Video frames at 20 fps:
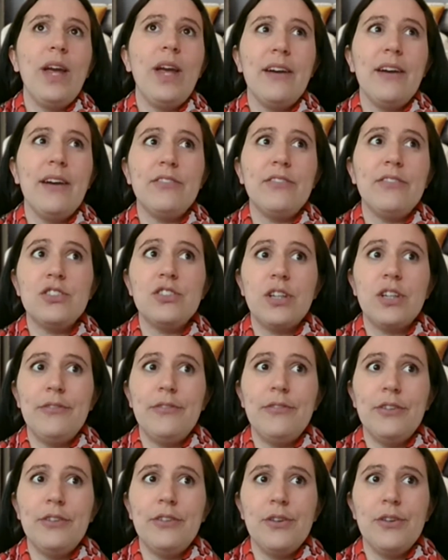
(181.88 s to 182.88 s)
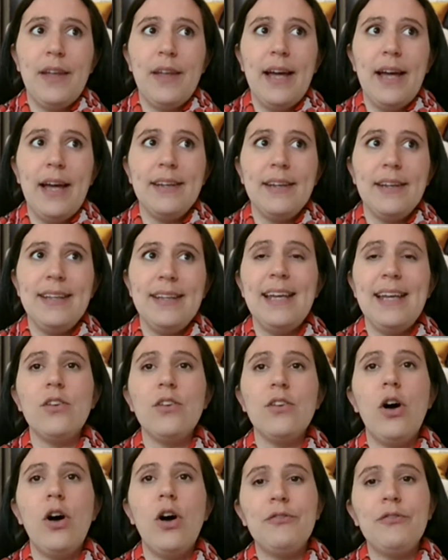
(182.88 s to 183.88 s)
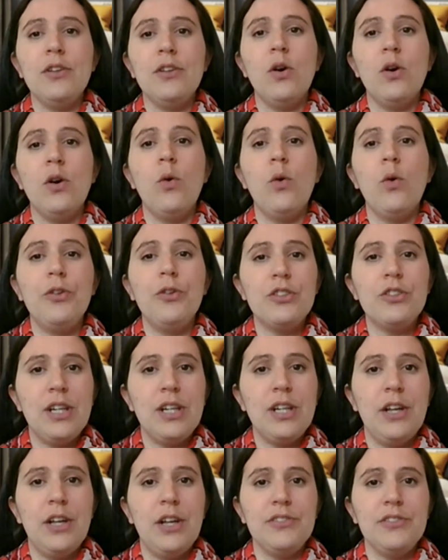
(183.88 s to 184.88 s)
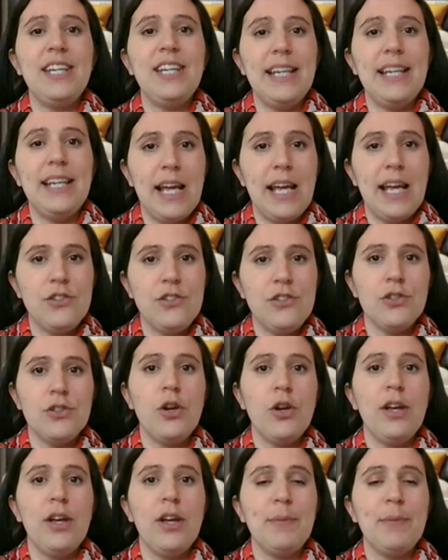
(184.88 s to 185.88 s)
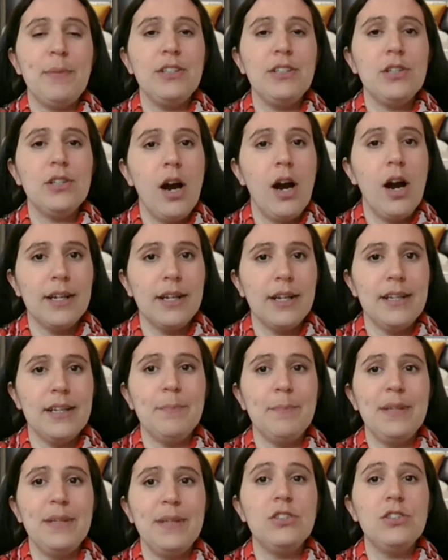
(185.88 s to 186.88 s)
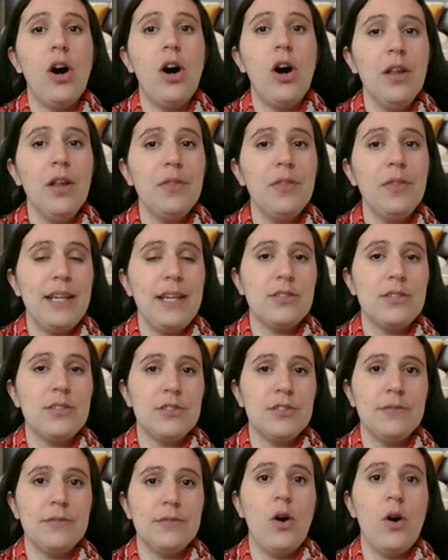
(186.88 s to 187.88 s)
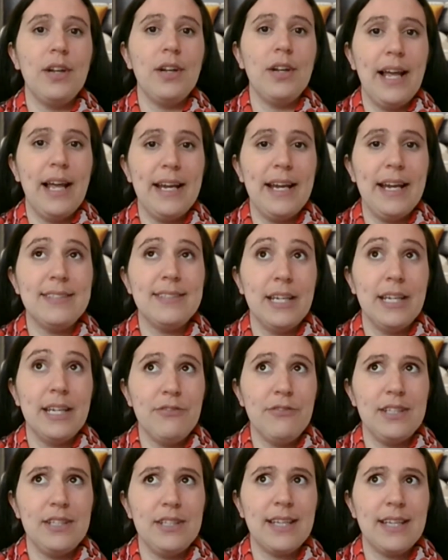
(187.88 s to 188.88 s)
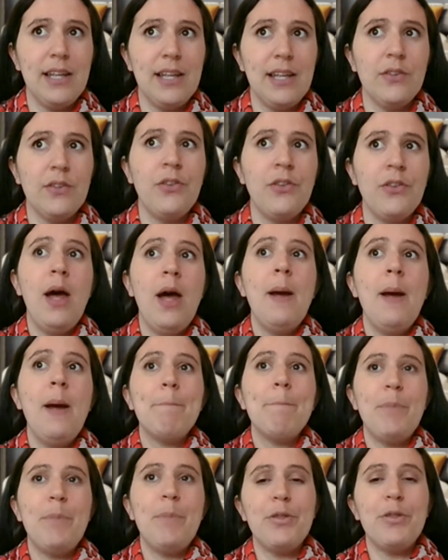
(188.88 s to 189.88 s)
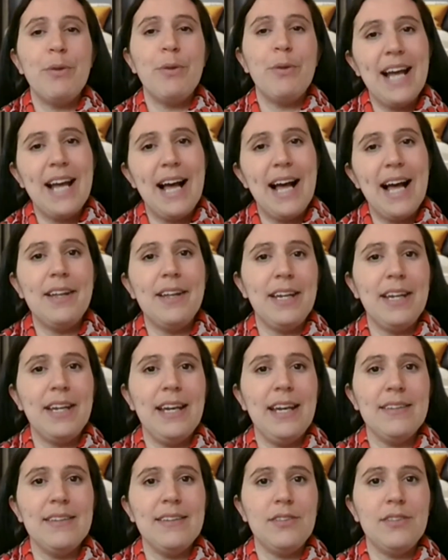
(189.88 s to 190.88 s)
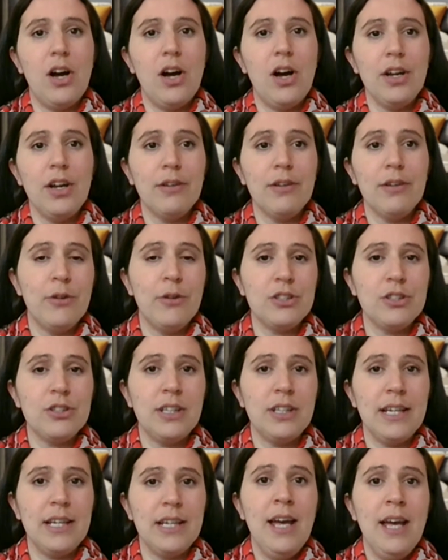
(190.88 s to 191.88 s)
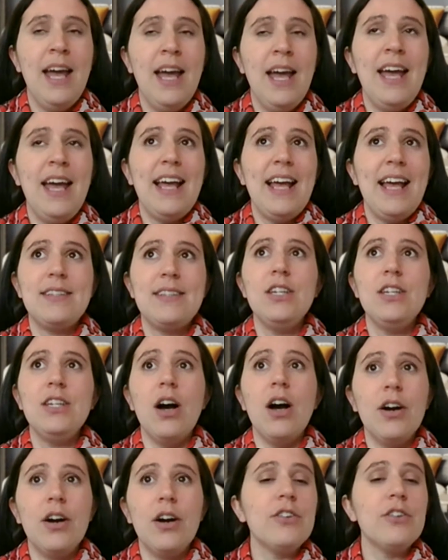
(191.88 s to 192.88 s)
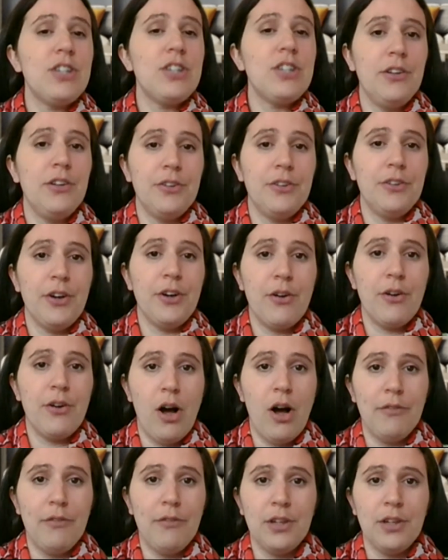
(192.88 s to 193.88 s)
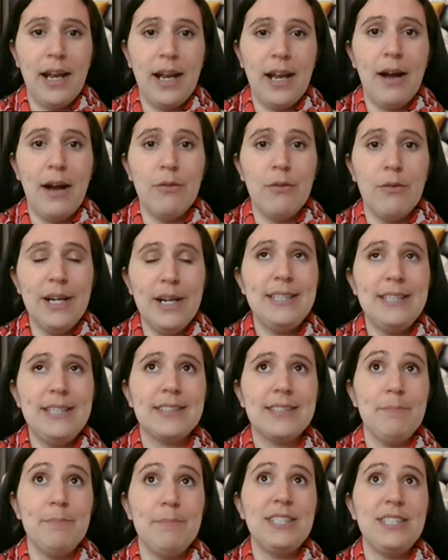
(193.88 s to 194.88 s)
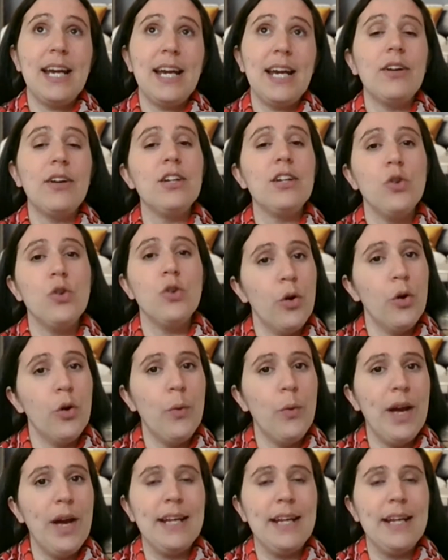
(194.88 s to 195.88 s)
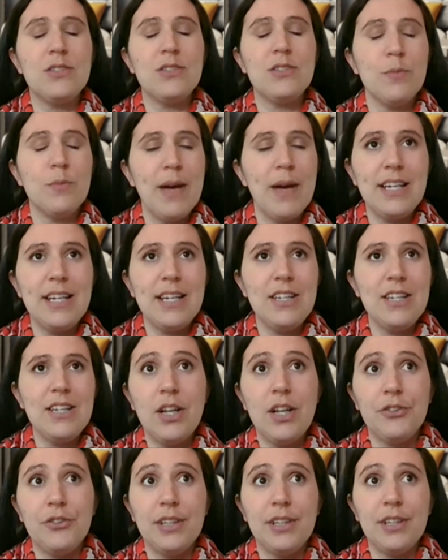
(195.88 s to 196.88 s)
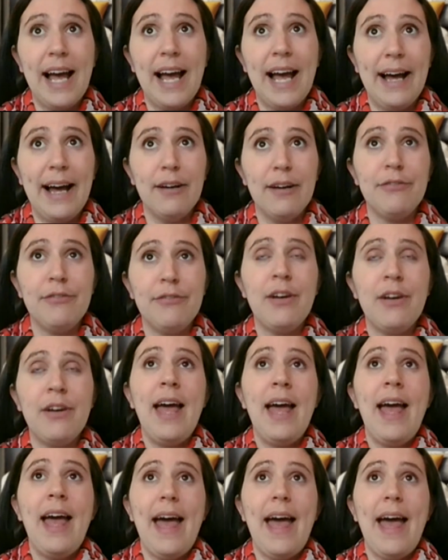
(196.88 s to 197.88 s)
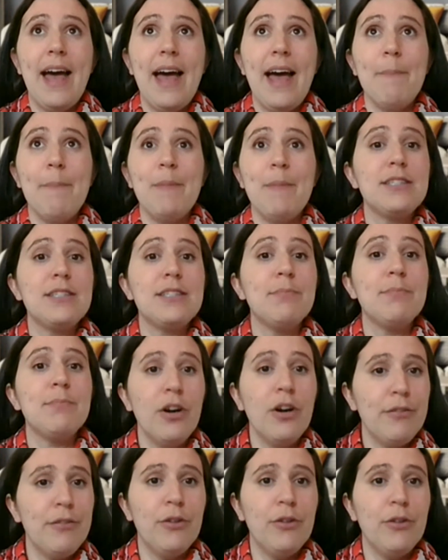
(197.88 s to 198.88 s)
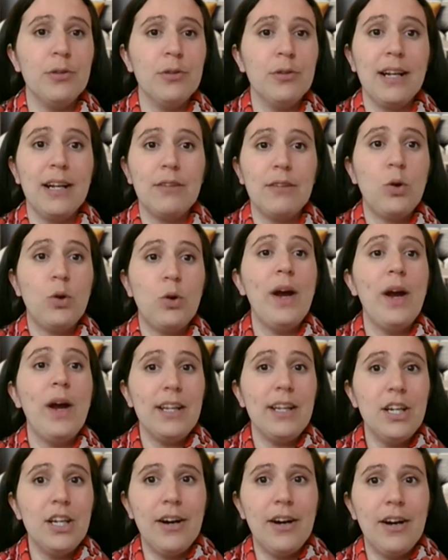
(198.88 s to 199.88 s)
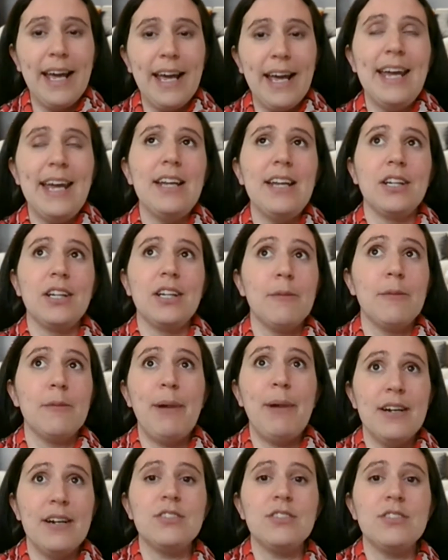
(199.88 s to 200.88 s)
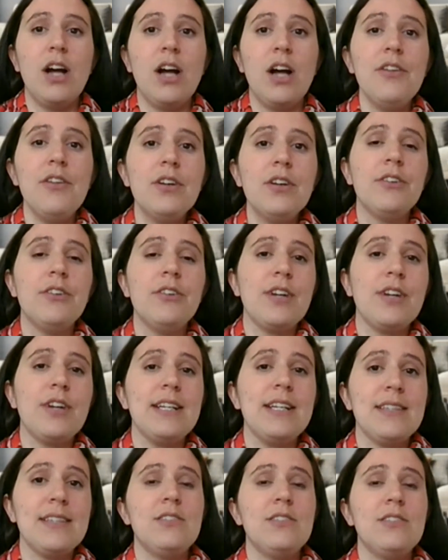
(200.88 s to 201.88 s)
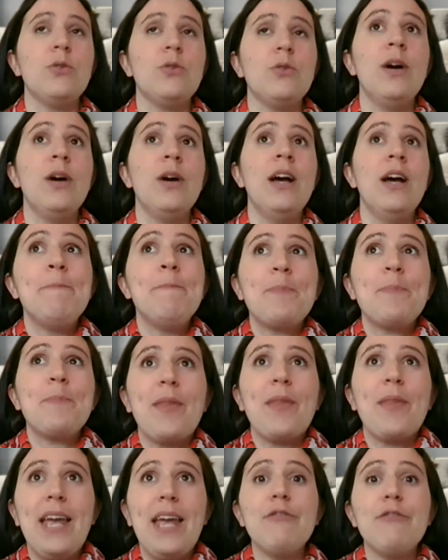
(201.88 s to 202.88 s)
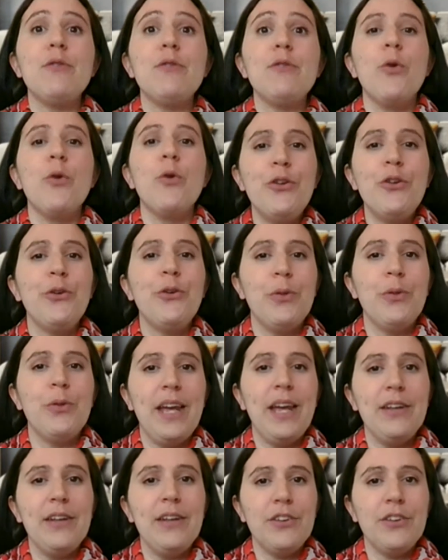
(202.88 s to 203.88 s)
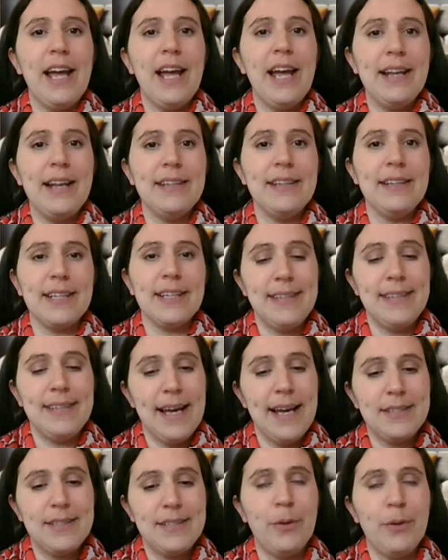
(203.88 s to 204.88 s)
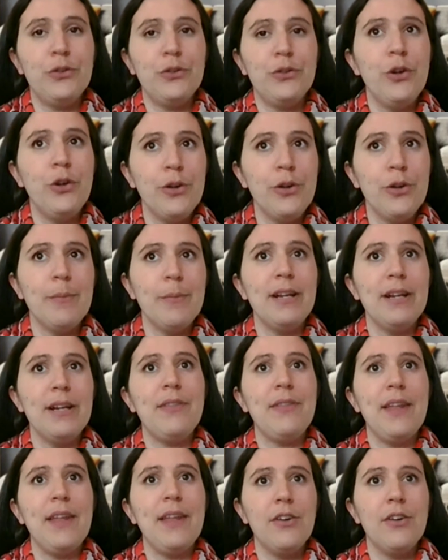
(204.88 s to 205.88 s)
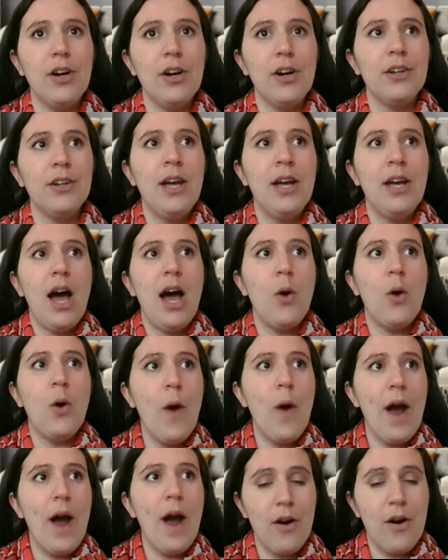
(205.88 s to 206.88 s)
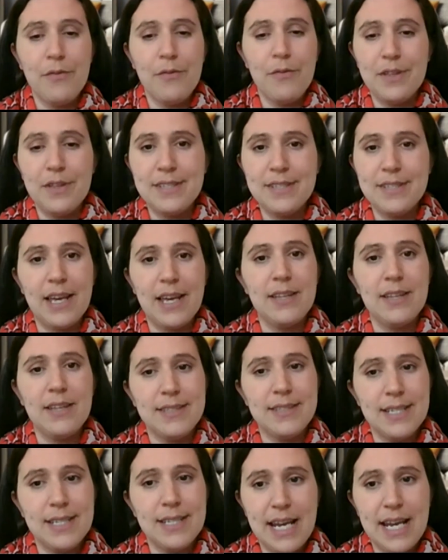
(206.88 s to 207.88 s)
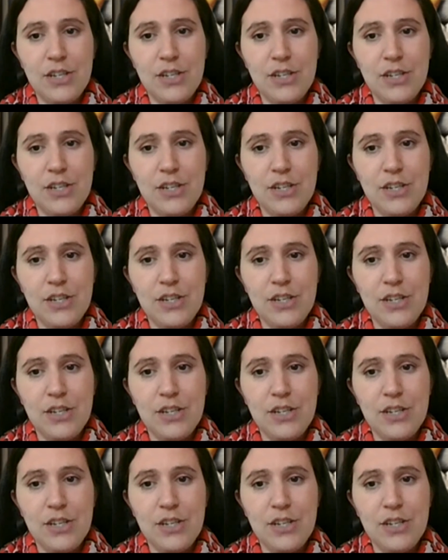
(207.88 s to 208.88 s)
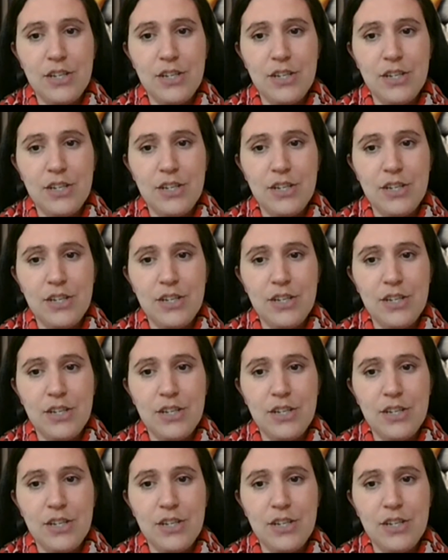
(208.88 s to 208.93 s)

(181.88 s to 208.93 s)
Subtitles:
we have discovered that it is often older children, teenagers, who have been targeted and been taught these sorts of online safety skills. But the reality is now, unfortunately, it's the younger children who are often at risk, and particularly in Norway, so many children have a smartphone at quite a young age in comparison to other countries. And so even more so, the internet is accessible to them, and if they are not aware of the skills and the nature in which